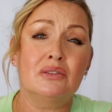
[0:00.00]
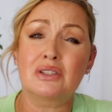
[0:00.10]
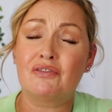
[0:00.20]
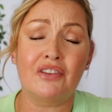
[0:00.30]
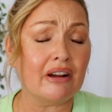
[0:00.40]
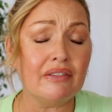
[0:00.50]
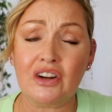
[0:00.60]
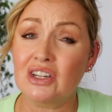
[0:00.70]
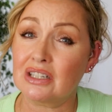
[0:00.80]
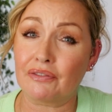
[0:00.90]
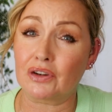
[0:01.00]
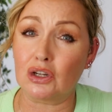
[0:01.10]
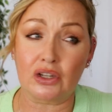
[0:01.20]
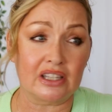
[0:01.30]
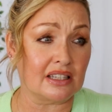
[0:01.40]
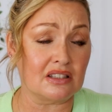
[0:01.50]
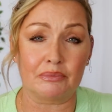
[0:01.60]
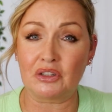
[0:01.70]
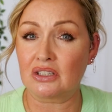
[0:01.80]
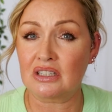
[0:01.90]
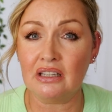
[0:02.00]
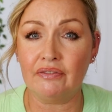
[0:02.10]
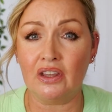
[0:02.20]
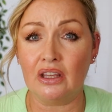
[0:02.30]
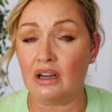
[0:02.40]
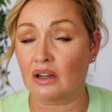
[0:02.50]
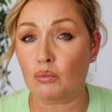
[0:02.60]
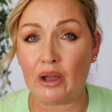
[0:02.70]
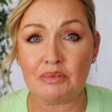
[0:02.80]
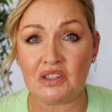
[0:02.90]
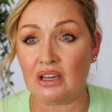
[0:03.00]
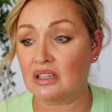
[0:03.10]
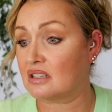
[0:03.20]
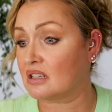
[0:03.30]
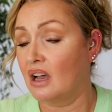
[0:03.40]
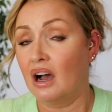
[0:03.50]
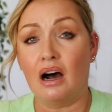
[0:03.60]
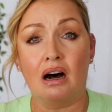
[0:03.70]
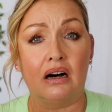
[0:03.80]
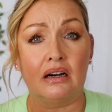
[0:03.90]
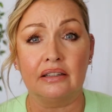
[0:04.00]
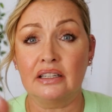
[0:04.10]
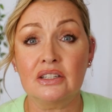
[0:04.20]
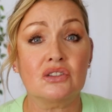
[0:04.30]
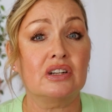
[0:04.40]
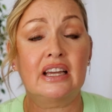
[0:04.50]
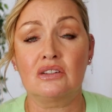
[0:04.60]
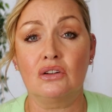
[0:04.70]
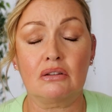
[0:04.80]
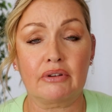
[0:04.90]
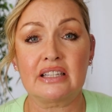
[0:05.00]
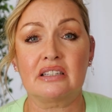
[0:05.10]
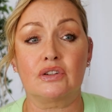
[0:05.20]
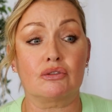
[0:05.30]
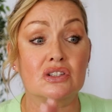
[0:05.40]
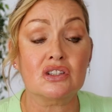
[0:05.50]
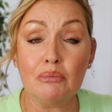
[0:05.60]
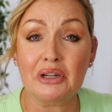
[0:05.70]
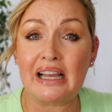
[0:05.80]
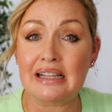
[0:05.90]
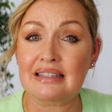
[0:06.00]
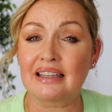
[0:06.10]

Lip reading: know, it's very, very different looking at something on TV, on websites, on the internet and all the rest of it, or on somebody else